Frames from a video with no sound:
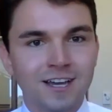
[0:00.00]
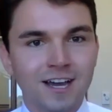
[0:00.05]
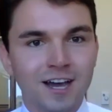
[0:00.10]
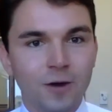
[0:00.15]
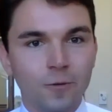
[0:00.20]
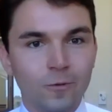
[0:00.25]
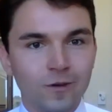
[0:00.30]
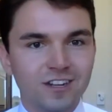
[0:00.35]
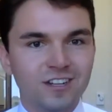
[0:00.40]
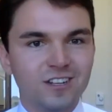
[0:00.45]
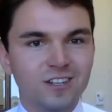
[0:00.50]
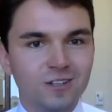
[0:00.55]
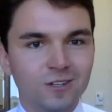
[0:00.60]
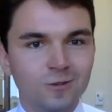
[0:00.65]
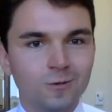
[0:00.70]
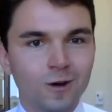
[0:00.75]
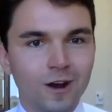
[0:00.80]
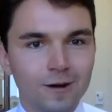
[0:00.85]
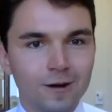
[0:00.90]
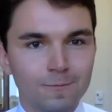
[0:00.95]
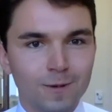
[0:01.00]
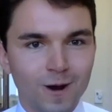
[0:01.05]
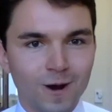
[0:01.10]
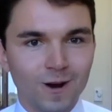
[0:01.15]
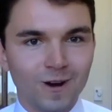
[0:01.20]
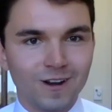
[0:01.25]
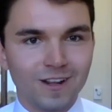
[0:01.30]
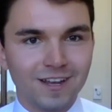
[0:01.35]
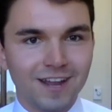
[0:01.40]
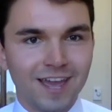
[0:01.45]
we need to do our
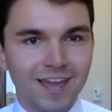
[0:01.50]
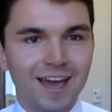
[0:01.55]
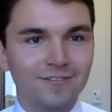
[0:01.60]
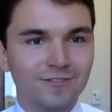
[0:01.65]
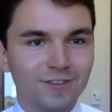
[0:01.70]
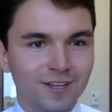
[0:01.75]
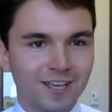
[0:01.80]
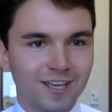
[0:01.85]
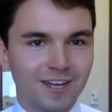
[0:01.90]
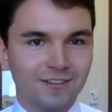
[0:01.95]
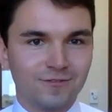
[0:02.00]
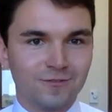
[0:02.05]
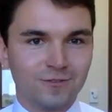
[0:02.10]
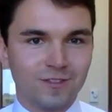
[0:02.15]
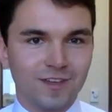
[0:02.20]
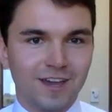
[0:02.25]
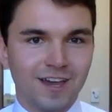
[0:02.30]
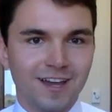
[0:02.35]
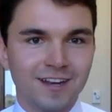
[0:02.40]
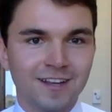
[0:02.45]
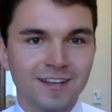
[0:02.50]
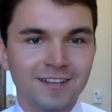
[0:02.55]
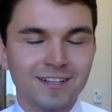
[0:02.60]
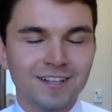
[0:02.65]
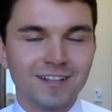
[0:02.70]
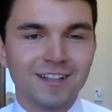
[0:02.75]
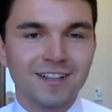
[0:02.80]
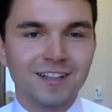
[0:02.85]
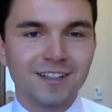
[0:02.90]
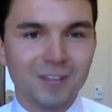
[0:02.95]
part in advocating for that
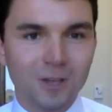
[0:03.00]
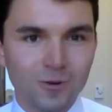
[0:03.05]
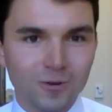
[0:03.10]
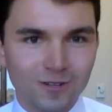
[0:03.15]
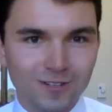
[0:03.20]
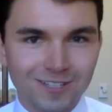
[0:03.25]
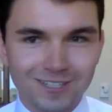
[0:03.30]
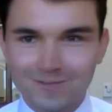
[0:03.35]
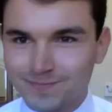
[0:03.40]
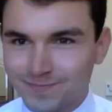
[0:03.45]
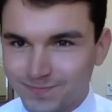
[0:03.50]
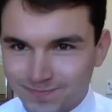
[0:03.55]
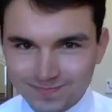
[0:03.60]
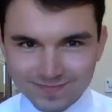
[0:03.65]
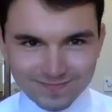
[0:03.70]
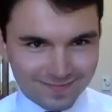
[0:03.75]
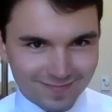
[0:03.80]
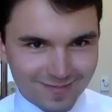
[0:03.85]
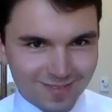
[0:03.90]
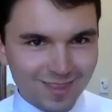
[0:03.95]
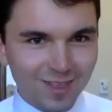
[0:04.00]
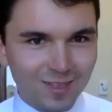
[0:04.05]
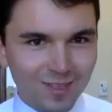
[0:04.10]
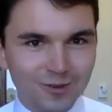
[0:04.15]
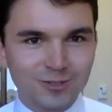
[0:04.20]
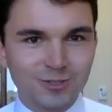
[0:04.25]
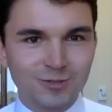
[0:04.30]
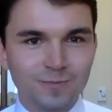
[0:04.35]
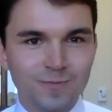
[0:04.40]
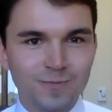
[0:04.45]
locally.
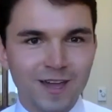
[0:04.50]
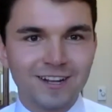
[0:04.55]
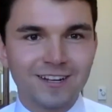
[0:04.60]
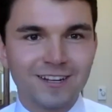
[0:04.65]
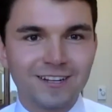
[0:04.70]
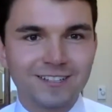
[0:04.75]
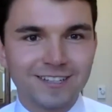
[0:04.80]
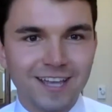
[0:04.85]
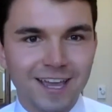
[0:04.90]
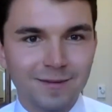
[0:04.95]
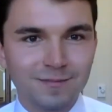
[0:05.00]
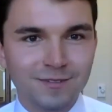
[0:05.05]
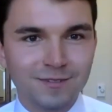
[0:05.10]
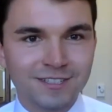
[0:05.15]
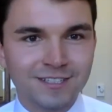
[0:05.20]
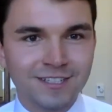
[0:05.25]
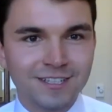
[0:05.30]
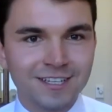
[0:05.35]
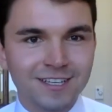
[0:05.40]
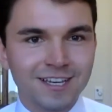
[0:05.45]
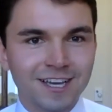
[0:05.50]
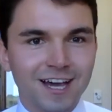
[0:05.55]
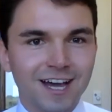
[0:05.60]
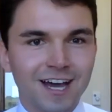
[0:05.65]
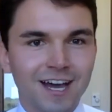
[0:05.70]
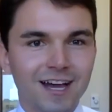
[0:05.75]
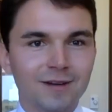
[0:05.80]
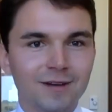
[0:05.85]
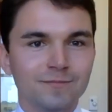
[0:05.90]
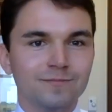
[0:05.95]
There's been an attempt
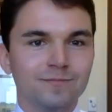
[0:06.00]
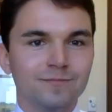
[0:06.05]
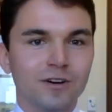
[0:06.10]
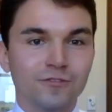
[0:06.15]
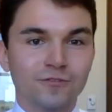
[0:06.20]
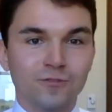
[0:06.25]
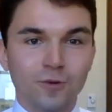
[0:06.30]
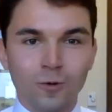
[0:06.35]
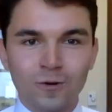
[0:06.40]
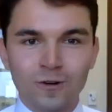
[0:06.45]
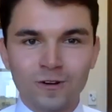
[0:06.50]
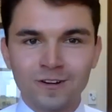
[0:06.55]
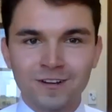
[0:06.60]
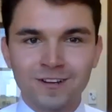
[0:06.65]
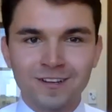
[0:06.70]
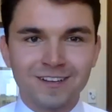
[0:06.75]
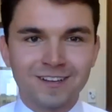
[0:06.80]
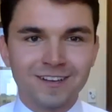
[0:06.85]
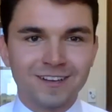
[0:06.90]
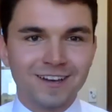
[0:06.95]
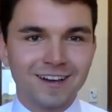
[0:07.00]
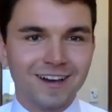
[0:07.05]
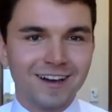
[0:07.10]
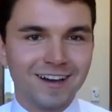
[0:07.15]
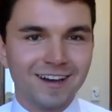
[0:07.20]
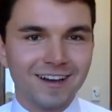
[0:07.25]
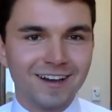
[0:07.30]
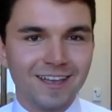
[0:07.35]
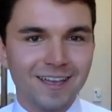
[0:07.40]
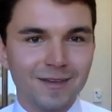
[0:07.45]
before,
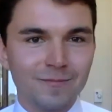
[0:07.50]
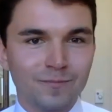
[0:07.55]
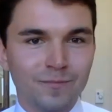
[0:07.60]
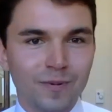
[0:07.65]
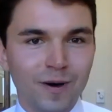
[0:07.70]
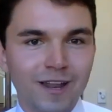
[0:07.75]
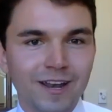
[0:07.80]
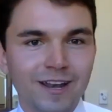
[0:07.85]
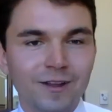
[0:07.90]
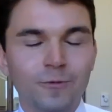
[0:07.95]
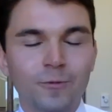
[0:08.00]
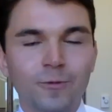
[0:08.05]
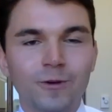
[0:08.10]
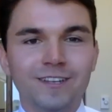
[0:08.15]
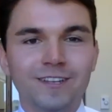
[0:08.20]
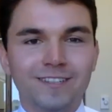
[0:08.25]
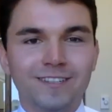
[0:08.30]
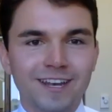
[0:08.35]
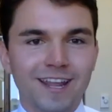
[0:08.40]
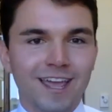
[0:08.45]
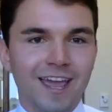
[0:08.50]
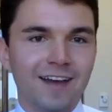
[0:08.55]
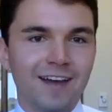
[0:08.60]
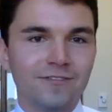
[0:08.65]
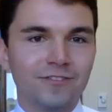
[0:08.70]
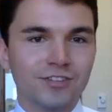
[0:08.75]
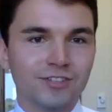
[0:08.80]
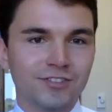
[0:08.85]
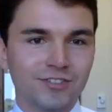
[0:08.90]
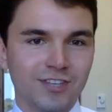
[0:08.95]
but we didn't
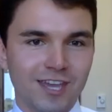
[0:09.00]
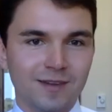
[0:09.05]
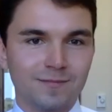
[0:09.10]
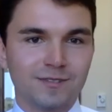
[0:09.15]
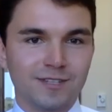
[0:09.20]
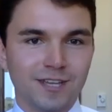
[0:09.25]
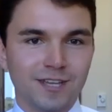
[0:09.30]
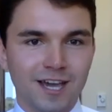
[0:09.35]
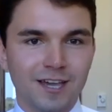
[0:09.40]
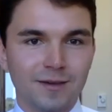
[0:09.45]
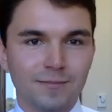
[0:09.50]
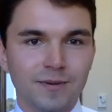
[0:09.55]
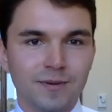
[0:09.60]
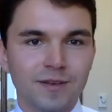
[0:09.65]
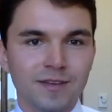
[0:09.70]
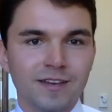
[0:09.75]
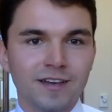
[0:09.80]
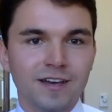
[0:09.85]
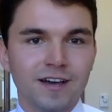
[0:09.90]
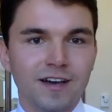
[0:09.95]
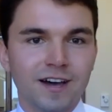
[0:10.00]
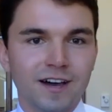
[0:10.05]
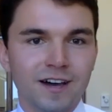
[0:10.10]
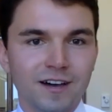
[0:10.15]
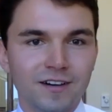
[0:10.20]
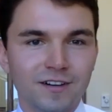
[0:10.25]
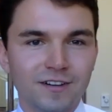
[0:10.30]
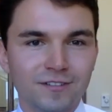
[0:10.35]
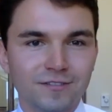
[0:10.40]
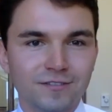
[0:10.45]
have the same type
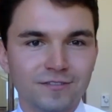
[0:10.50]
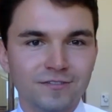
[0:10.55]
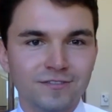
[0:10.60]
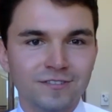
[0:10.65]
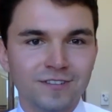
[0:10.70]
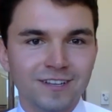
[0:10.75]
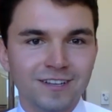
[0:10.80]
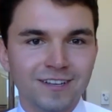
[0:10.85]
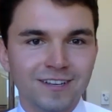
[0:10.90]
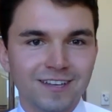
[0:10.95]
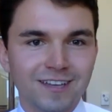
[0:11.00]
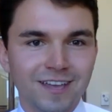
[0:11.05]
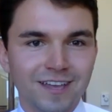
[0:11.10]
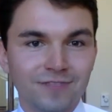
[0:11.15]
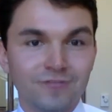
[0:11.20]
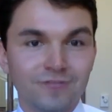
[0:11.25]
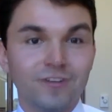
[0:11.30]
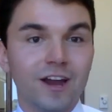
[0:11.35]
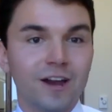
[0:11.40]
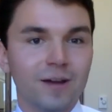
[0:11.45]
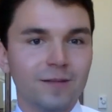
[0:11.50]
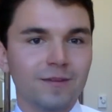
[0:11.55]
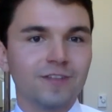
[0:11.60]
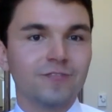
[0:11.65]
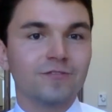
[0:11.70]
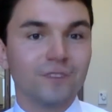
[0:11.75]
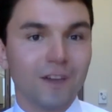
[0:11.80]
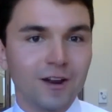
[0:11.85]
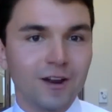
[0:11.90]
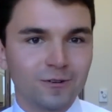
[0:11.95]
of
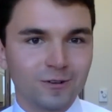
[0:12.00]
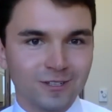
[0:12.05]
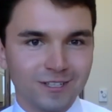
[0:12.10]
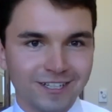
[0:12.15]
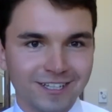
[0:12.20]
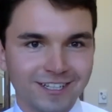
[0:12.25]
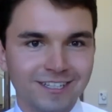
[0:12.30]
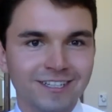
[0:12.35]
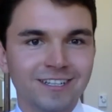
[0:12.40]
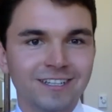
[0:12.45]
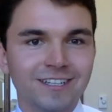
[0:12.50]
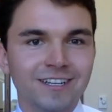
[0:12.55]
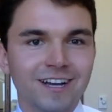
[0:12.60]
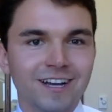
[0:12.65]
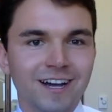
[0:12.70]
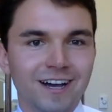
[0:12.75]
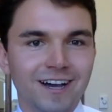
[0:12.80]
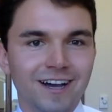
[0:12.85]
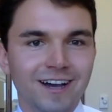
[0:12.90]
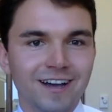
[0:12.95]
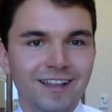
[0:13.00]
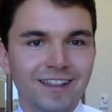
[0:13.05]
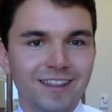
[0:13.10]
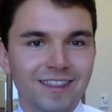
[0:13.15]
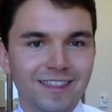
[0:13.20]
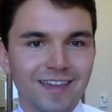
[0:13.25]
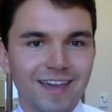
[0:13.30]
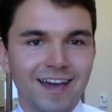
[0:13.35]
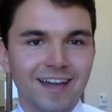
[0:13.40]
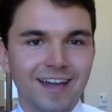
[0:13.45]
environment federally
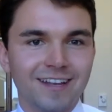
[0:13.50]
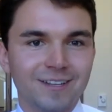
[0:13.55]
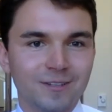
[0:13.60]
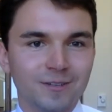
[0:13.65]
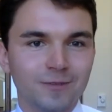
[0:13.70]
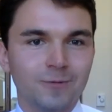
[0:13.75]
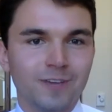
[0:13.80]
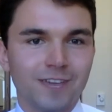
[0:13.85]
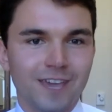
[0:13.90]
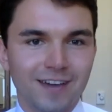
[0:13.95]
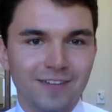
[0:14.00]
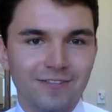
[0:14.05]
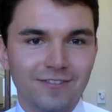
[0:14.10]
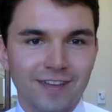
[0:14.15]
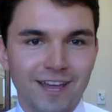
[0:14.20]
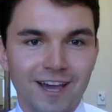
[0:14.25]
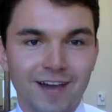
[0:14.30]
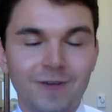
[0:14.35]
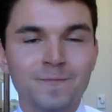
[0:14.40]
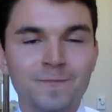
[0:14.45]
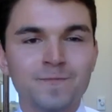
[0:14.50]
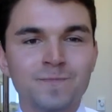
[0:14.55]
that we have now.